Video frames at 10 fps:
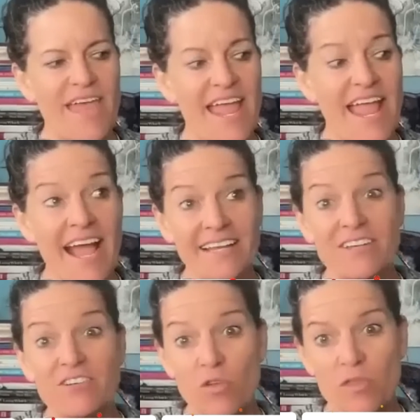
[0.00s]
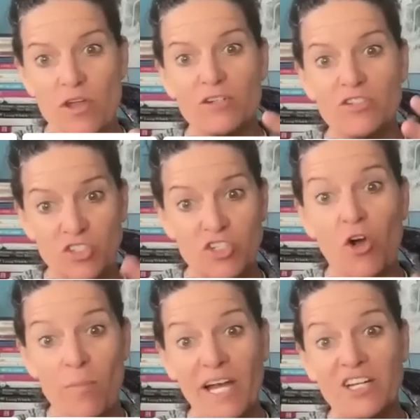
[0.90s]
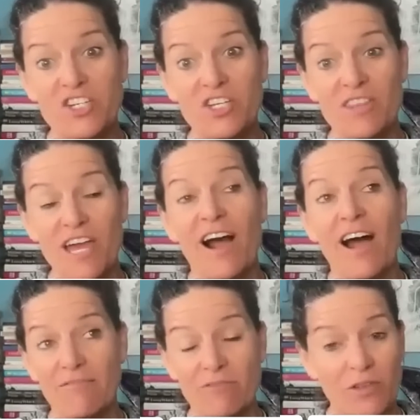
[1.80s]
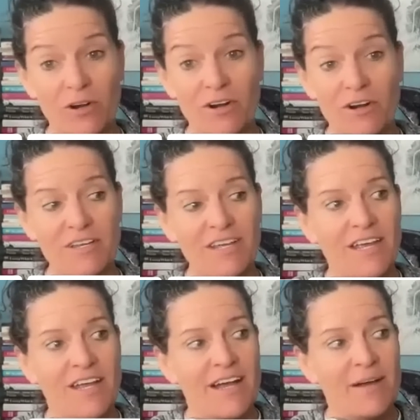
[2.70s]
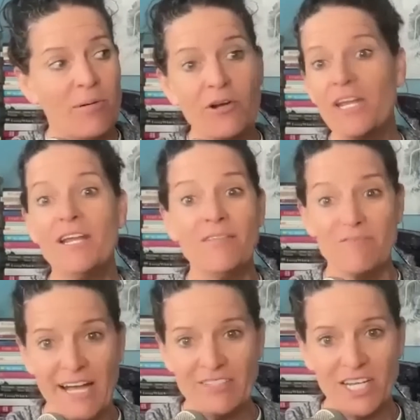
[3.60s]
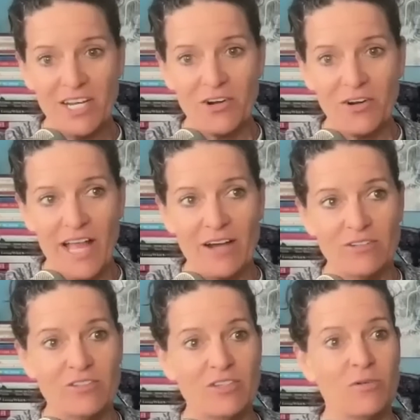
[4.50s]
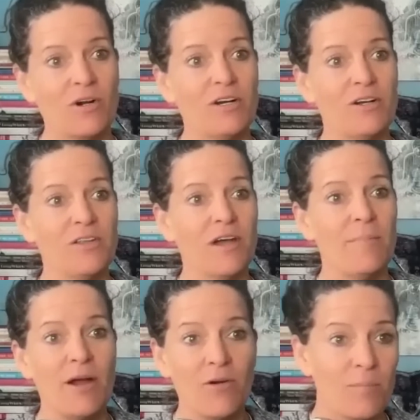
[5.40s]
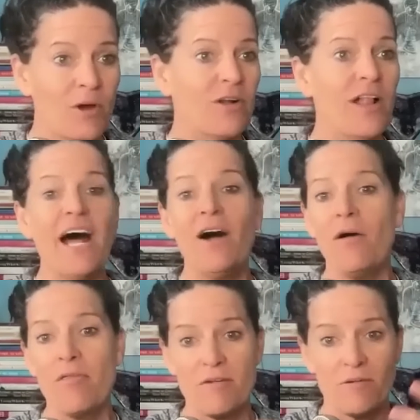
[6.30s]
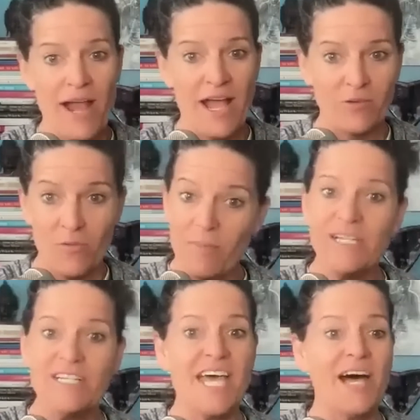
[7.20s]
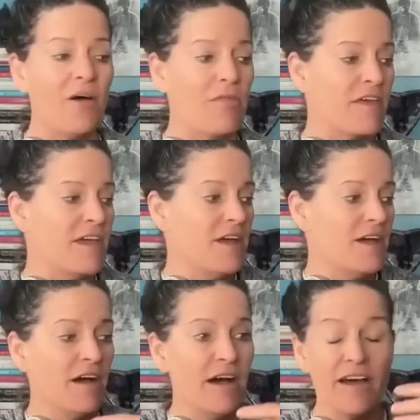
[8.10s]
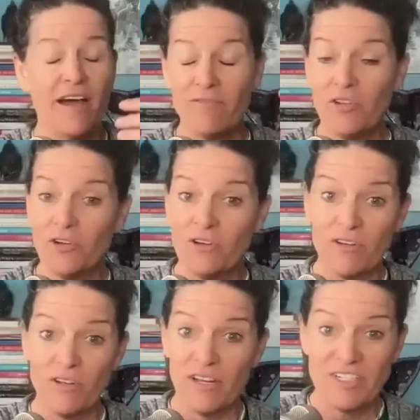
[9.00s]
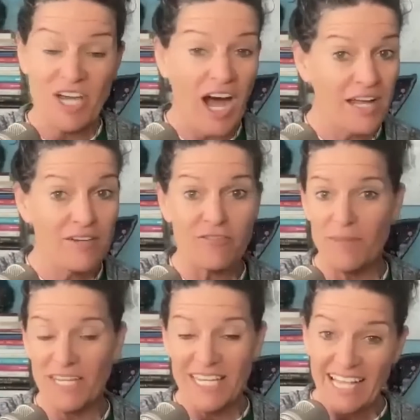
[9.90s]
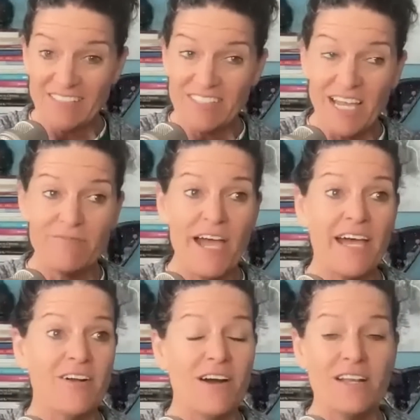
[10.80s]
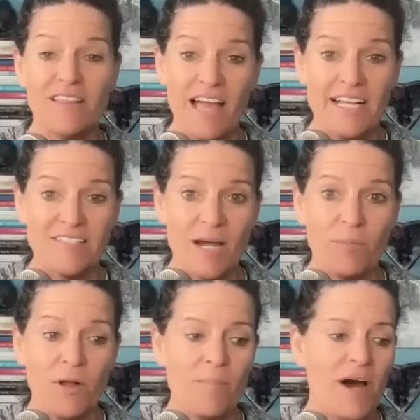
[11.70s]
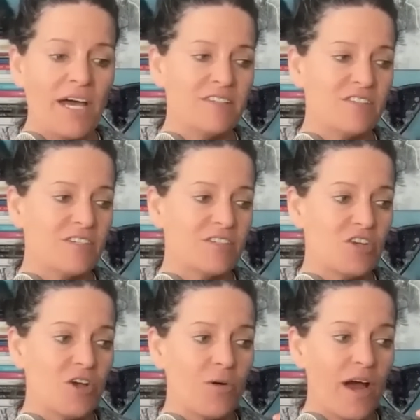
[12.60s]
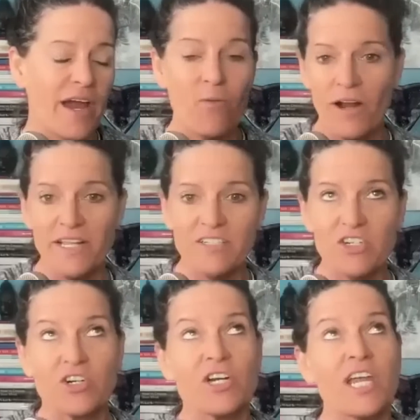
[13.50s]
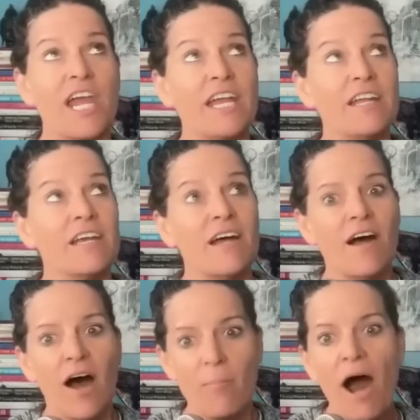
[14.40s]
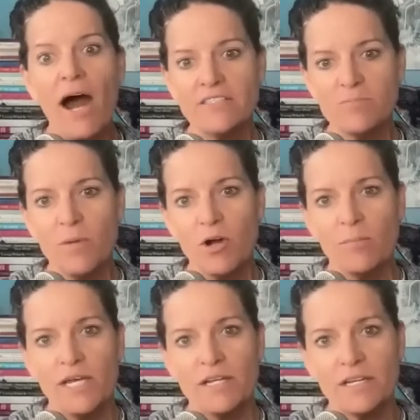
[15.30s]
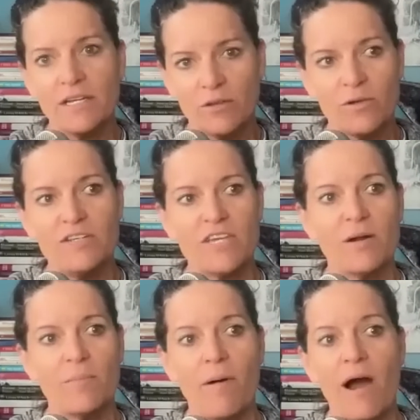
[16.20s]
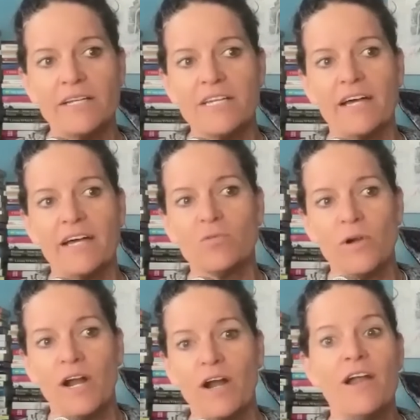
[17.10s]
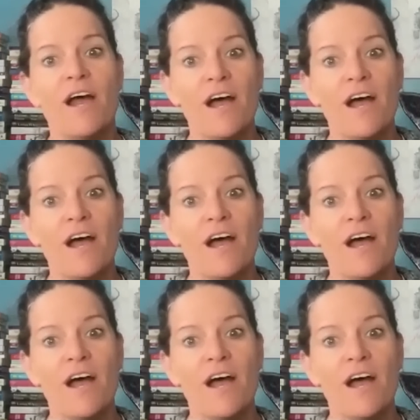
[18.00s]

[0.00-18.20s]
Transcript: and there's so much that I've learned putting Fast Like a Girl out into the world about hormonal health, around women's health, uh, I've learned a ton from the guests I've had on in the last couple of months. So I wanted to create a pause moment in the Resetter podcast where